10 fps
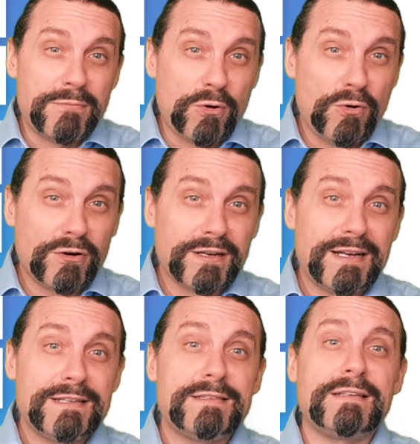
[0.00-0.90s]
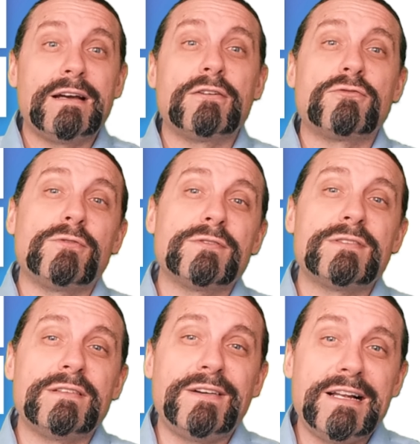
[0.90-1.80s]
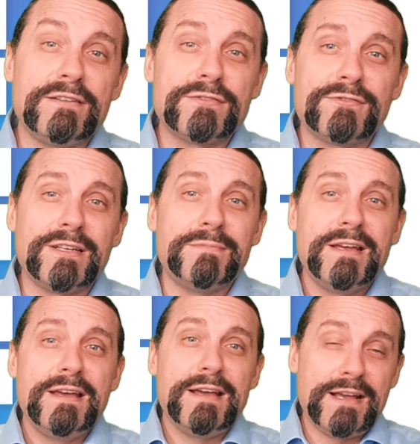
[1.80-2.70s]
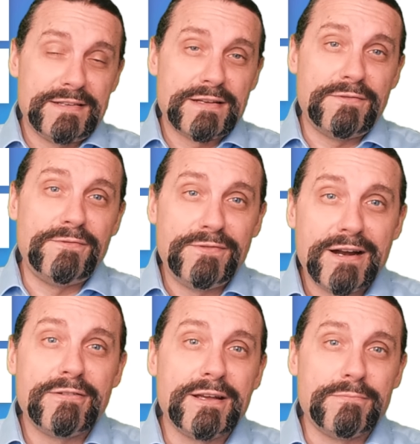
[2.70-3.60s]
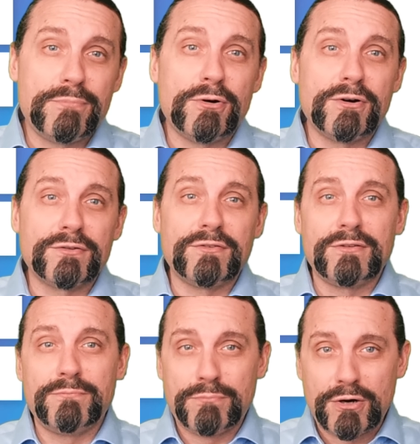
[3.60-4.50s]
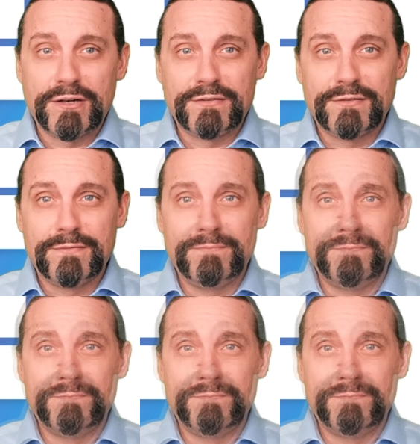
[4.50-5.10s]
organizing across the value stream is a very important point.